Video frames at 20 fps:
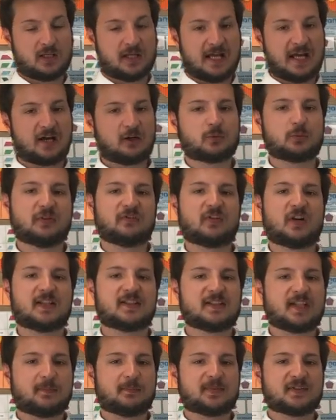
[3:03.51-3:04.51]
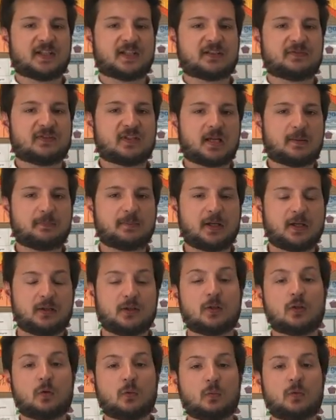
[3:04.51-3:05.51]
How do we find 10% of a number?
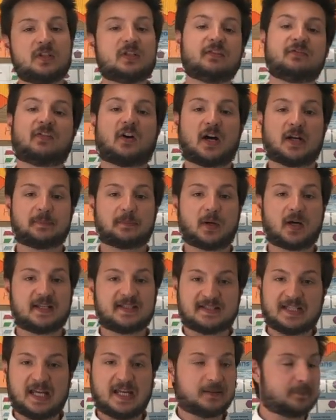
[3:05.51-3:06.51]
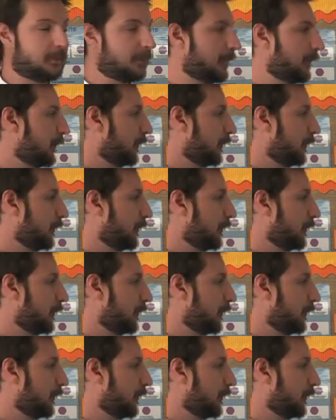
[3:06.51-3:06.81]
We divide by 10.